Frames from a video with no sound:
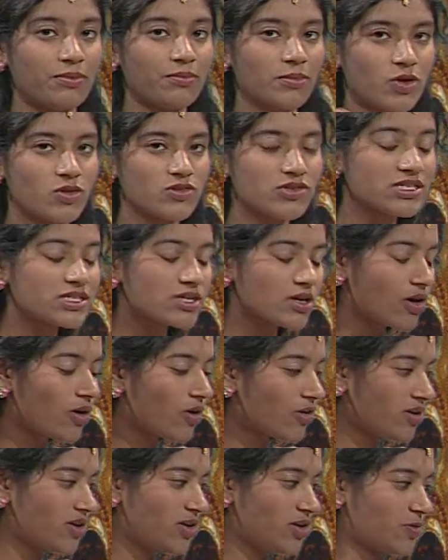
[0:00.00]
most
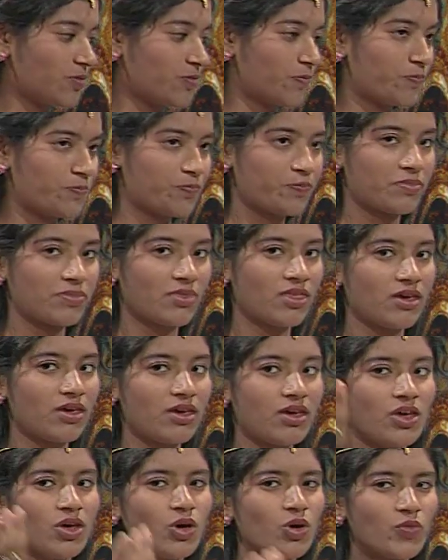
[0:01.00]
honor you.
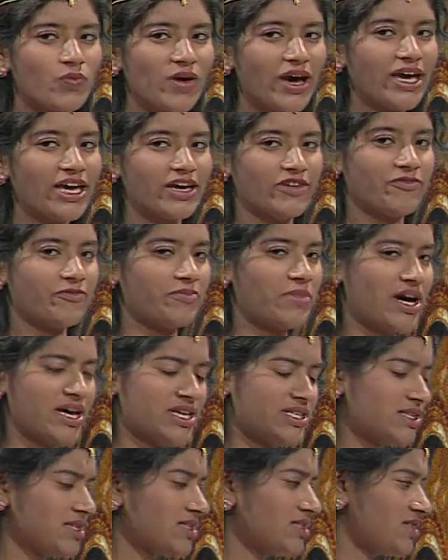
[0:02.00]
Why have my
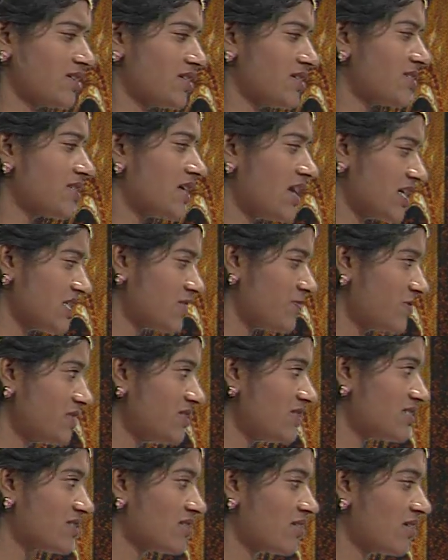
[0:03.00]
sisters husbands,